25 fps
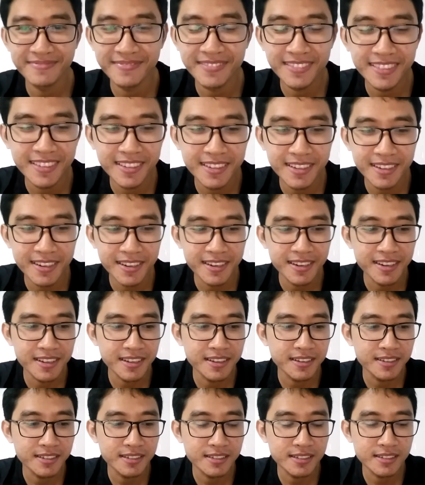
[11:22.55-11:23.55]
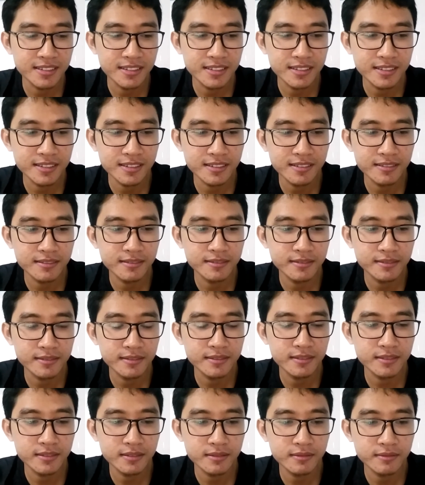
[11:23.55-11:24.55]

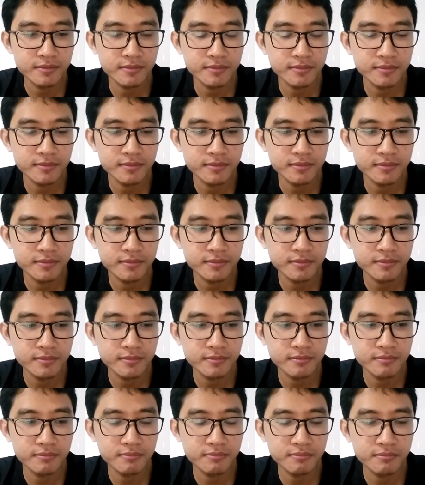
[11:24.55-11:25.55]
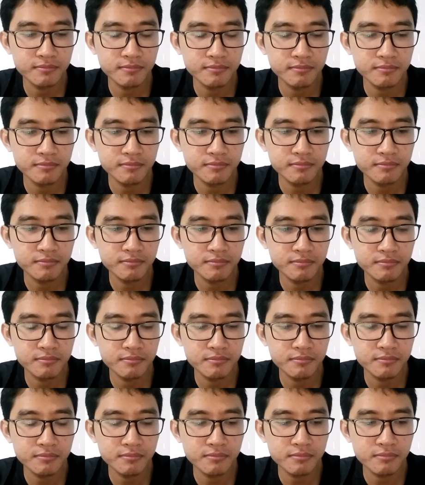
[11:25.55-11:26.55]

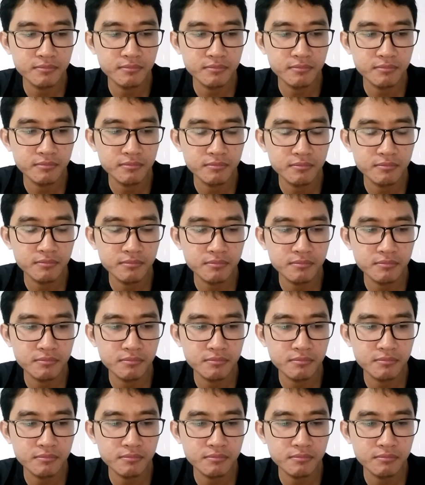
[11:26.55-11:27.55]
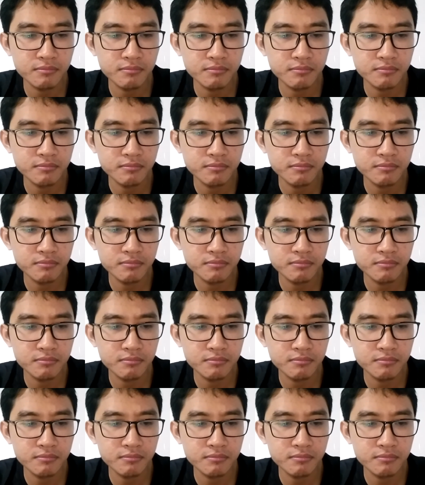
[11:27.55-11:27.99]
No one is speaking in this clip.